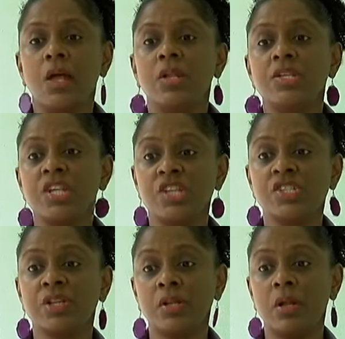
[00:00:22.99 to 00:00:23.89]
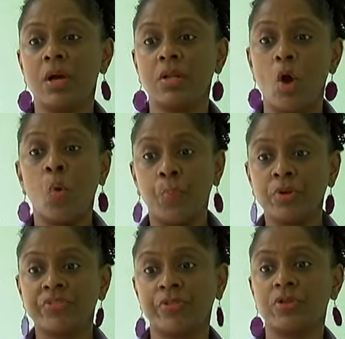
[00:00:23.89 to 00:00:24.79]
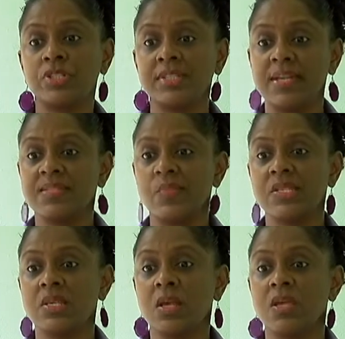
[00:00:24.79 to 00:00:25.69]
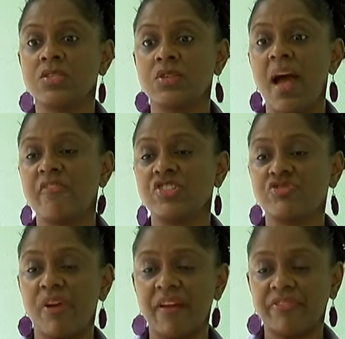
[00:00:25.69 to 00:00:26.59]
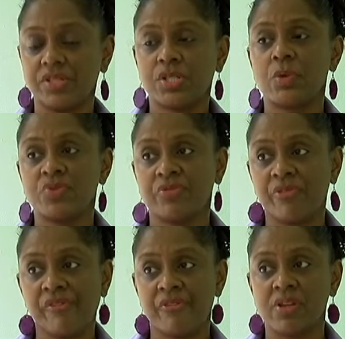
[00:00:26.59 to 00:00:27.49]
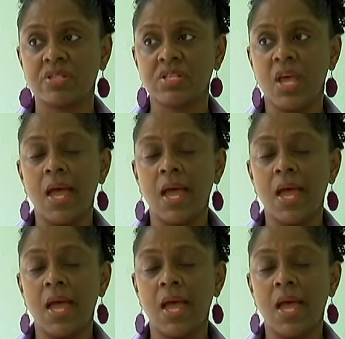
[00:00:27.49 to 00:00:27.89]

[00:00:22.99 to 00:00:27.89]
The intention, the output for today's meeting is to have a draft terms of reference